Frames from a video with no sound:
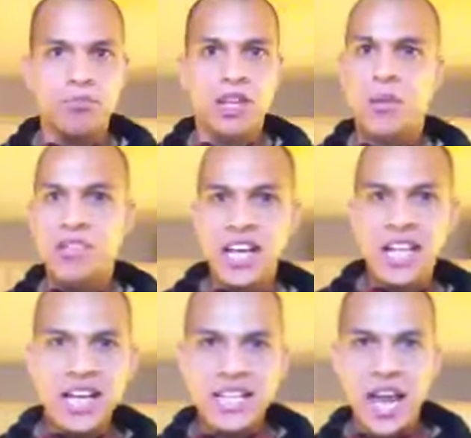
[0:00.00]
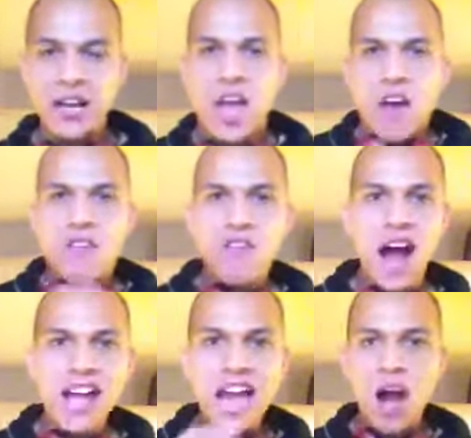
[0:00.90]
Let me say that again.
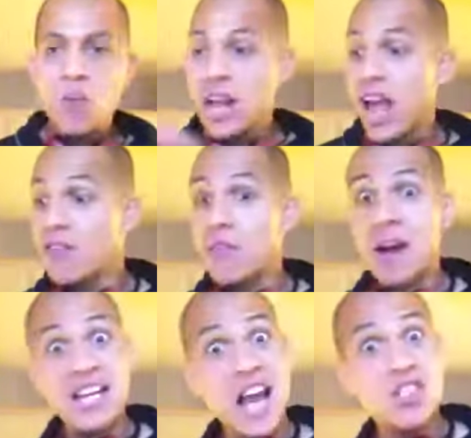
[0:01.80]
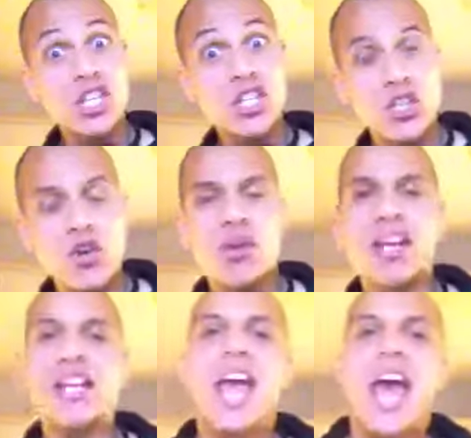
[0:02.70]
Find out what everybody else is
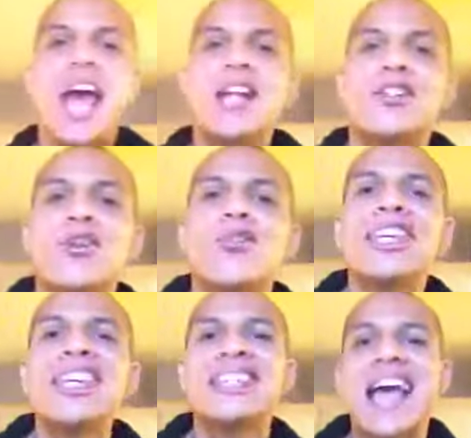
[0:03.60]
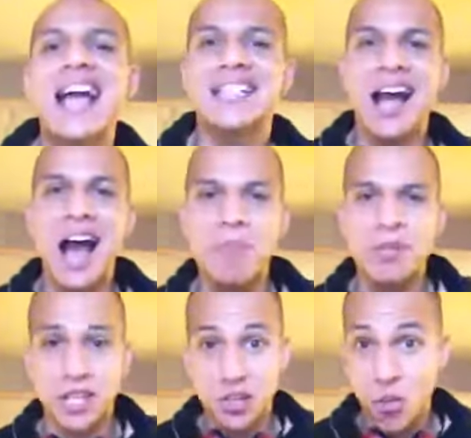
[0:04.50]
doing and do the exact
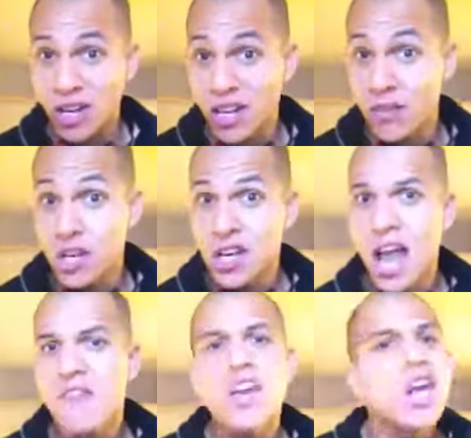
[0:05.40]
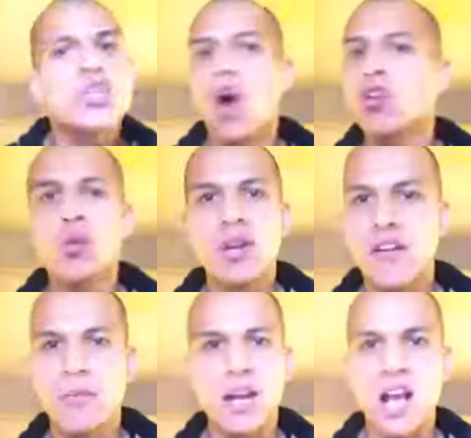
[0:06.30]
opposite. You want to live a good life? Don't do what
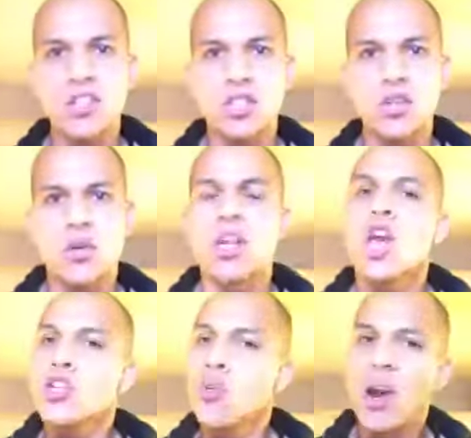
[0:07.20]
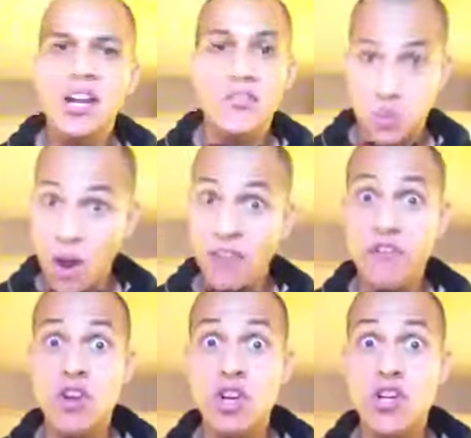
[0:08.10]
everybody else is doing. You want to
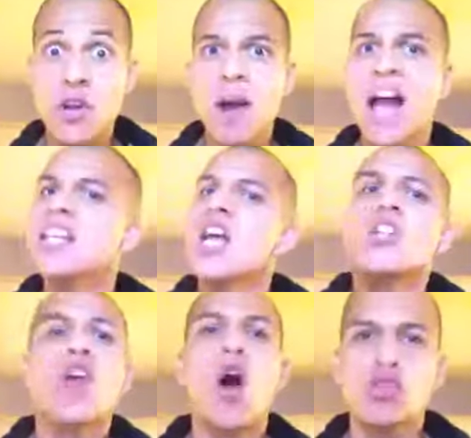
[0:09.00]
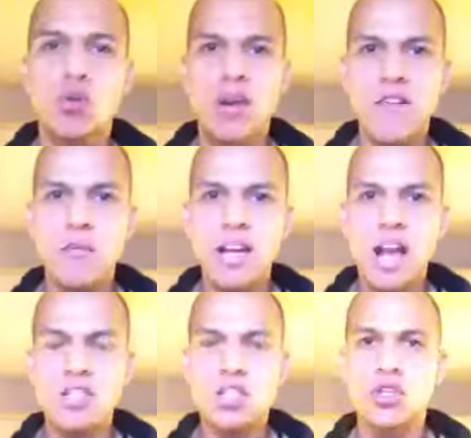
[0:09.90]
feel good in your body? Don't do what everybody
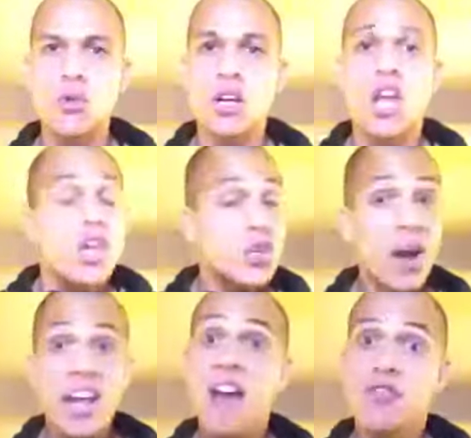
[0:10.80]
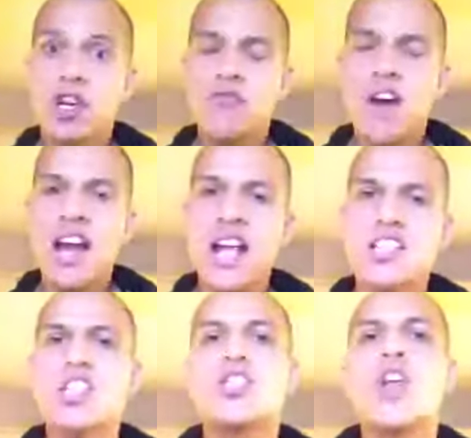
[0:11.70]
else is doing. You want to have good
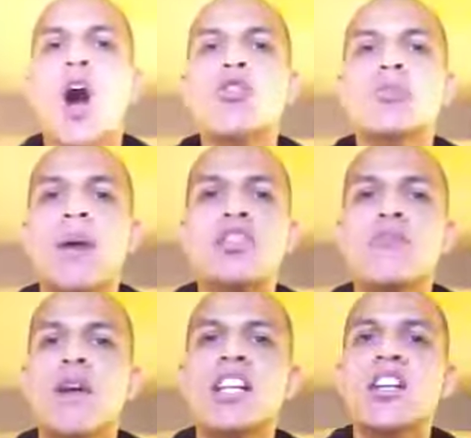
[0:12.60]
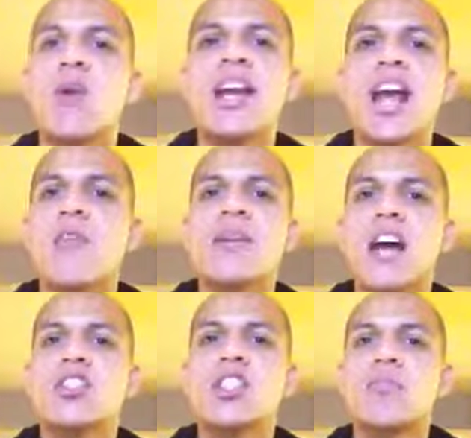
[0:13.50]
finances? Don't spend your money in a way that everybody
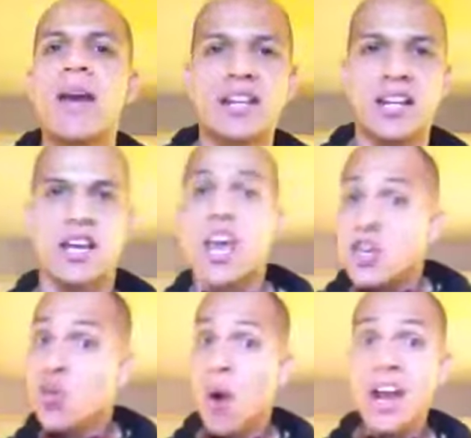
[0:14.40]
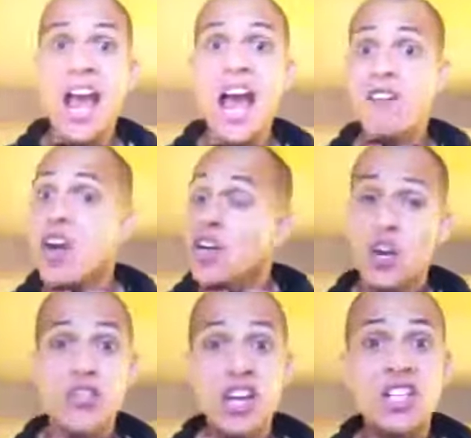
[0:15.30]
else is spending it. You want to have
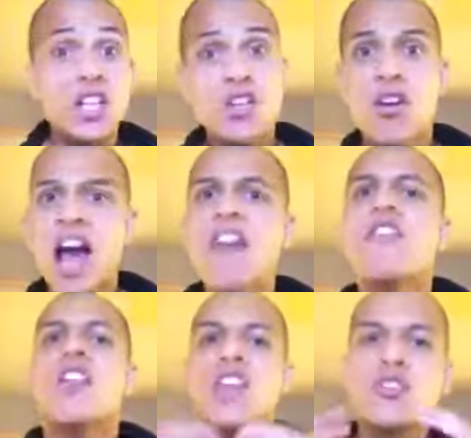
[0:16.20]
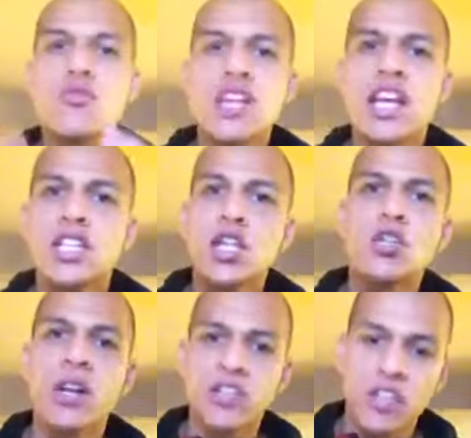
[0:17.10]
good things in your life? Then you need to
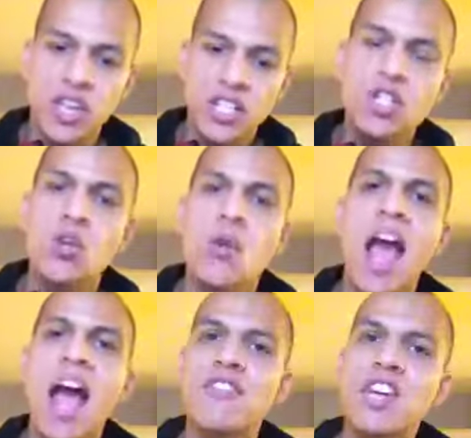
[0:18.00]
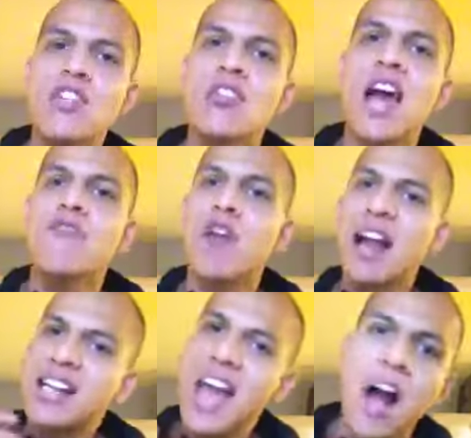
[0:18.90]
treat the things that you have in your life
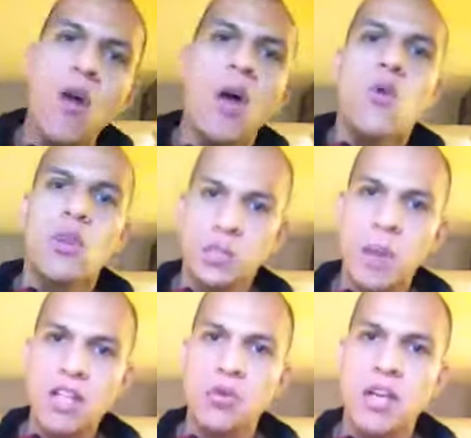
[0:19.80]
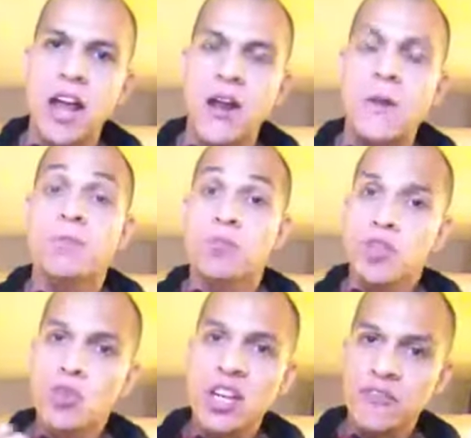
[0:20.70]
right now with special care.
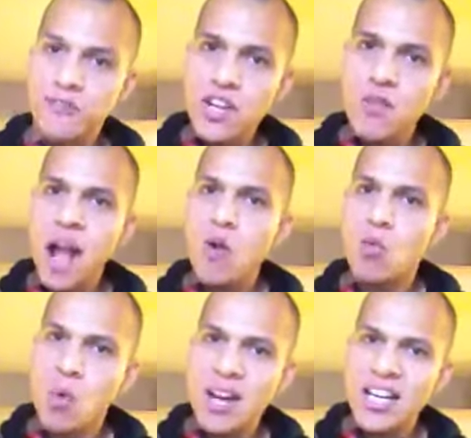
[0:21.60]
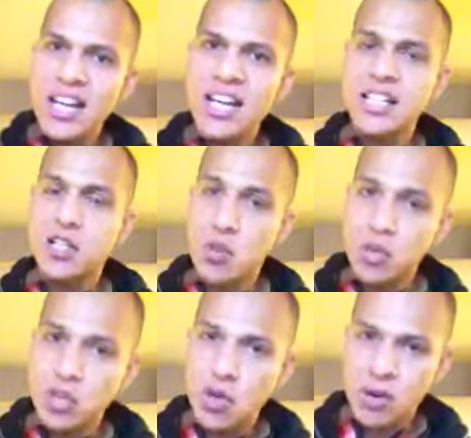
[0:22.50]
You need to figure out what it is that you are
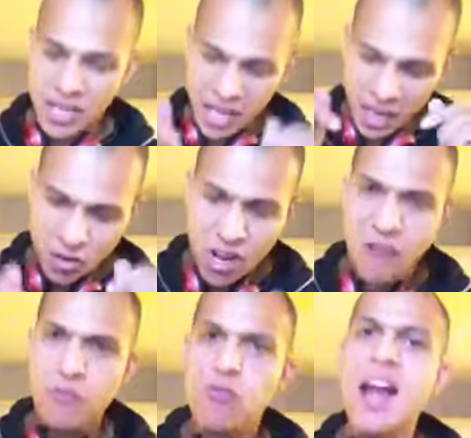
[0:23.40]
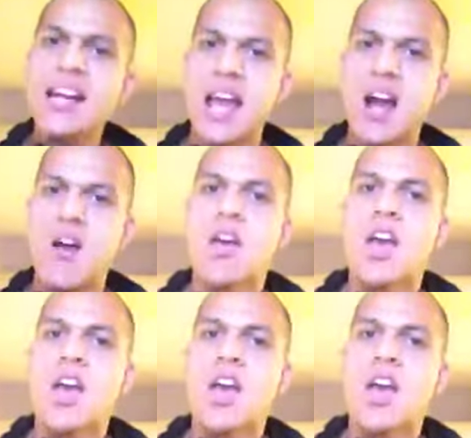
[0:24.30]
doing in your life right now